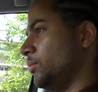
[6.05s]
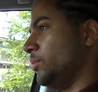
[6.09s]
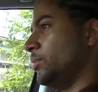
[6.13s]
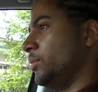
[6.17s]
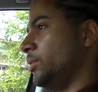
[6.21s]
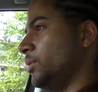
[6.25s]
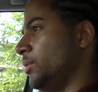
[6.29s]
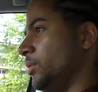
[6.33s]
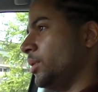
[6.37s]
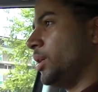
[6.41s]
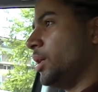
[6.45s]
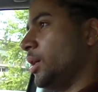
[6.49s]
We
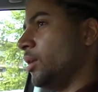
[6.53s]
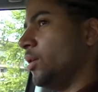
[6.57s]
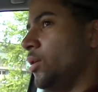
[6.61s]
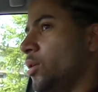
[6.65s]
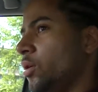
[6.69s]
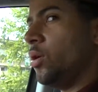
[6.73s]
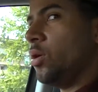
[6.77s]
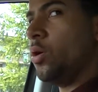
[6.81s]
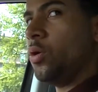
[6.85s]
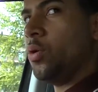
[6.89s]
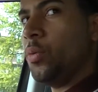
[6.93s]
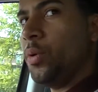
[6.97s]
don't get a
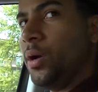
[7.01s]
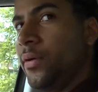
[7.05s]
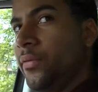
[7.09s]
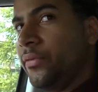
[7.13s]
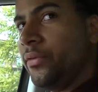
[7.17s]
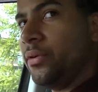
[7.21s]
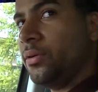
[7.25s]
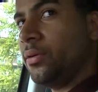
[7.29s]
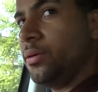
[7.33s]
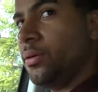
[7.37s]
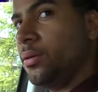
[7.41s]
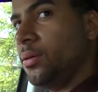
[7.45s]
lot of hot
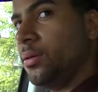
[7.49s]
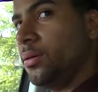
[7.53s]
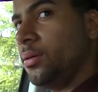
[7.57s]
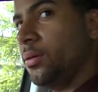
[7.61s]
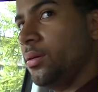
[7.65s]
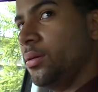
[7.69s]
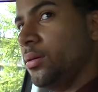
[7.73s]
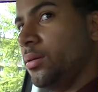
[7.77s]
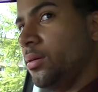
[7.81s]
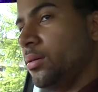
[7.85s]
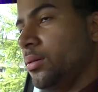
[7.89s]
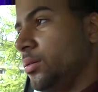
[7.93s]
weather.
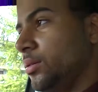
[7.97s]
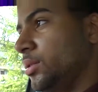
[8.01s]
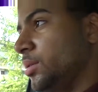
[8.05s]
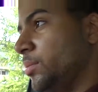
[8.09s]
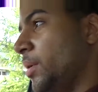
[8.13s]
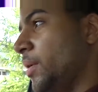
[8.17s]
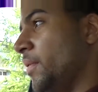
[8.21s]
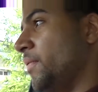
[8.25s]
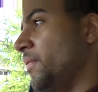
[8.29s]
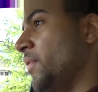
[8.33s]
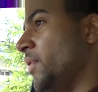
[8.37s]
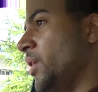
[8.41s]
It's
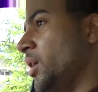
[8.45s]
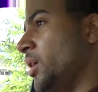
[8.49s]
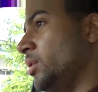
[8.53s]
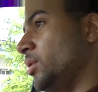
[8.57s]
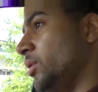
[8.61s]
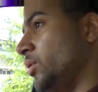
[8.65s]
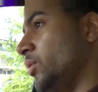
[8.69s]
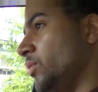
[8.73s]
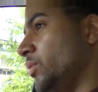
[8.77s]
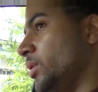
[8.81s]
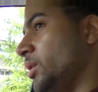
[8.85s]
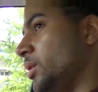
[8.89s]
about 30
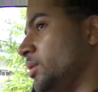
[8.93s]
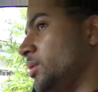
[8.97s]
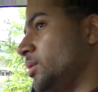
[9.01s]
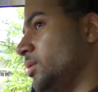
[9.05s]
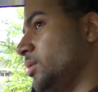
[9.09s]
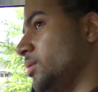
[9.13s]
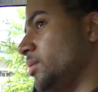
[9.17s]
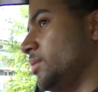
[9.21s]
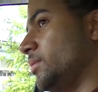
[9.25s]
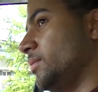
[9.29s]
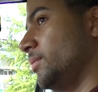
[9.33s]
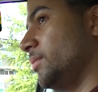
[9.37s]

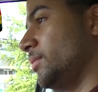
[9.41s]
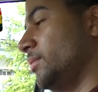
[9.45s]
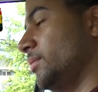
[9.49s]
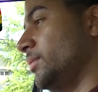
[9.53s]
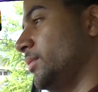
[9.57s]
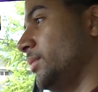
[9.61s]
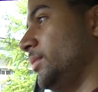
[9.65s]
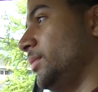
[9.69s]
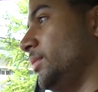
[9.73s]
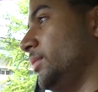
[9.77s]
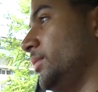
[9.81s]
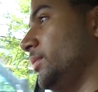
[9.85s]
degrees.
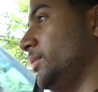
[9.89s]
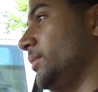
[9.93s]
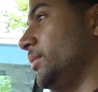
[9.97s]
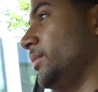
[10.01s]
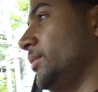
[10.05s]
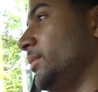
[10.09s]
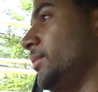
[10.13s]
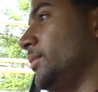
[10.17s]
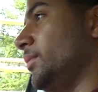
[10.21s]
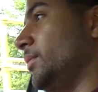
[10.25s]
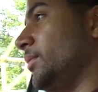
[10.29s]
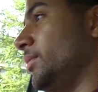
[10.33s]

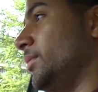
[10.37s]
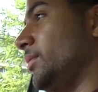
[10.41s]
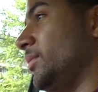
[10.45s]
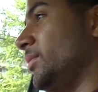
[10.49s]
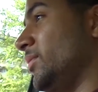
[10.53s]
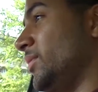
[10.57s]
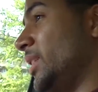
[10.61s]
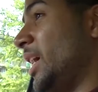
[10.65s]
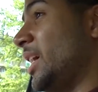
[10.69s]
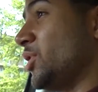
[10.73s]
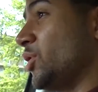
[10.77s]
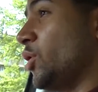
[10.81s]

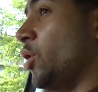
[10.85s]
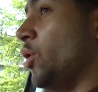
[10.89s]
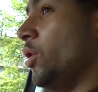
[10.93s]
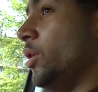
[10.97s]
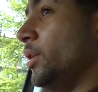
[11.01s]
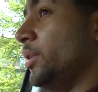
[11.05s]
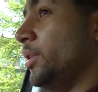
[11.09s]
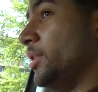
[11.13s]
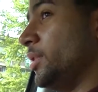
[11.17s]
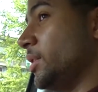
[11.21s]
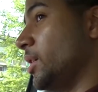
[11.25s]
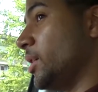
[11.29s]
That's
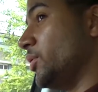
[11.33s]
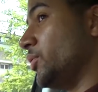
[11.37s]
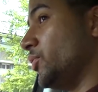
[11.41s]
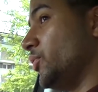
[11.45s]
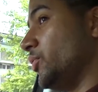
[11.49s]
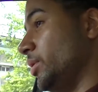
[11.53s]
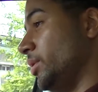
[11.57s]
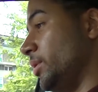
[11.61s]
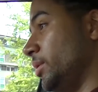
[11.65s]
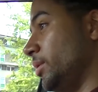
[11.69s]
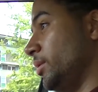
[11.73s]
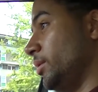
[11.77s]
hot in this
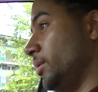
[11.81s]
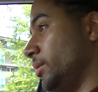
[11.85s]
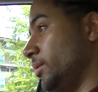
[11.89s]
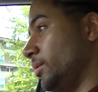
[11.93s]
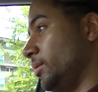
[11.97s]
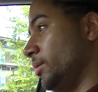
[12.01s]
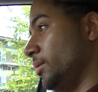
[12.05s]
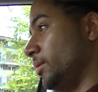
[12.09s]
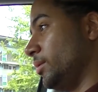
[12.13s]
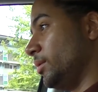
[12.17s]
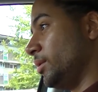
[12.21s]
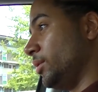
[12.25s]
country.
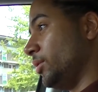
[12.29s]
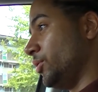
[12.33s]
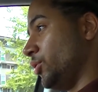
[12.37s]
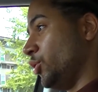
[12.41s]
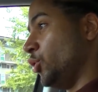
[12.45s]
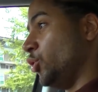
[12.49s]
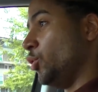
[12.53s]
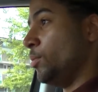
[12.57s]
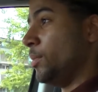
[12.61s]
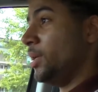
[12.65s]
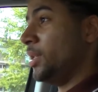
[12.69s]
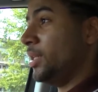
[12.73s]

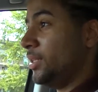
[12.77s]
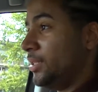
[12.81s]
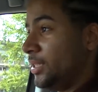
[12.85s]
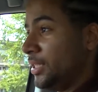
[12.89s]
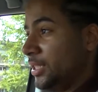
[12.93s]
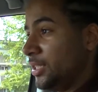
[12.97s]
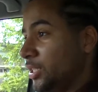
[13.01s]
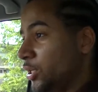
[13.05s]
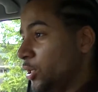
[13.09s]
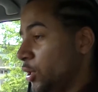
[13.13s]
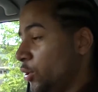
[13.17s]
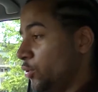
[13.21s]

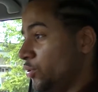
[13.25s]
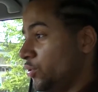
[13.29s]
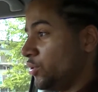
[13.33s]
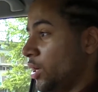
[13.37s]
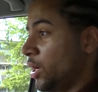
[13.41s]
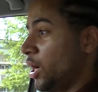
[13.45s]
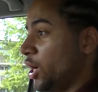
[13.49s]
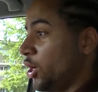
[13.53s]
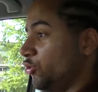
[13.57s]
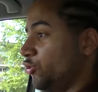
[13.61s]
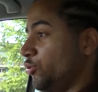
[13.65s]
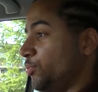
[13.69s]
Humidity is close to
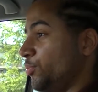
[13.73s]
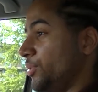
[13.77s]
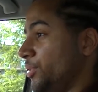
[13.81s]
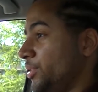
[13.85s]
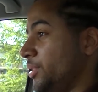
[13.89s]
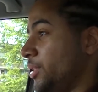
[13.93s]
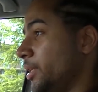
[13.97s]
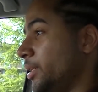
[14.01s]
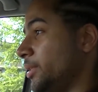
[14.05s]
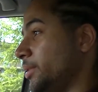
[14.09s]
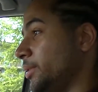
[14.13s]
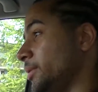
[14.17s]

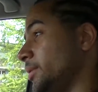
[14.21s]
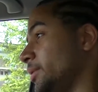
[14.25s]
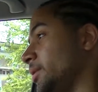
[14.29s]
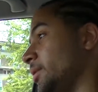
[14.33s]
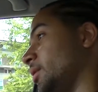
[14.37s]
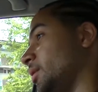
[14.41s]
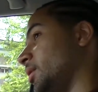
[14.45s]
100%.